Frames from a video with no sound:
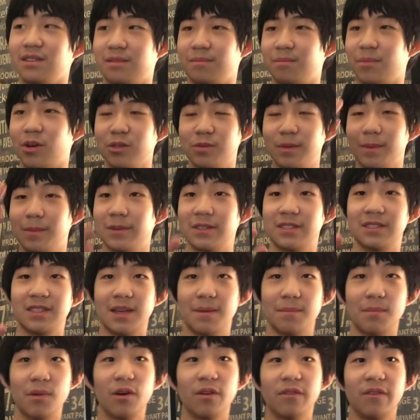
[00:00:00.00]
most people
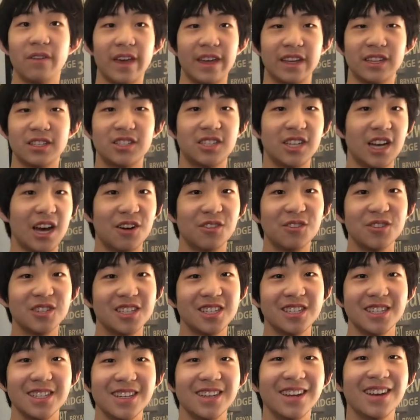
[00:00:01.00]
say Mofang
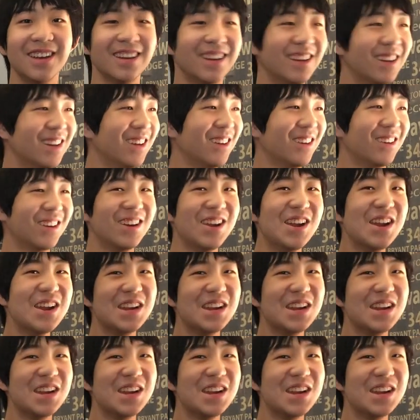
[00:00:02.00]
Jiaoshi, which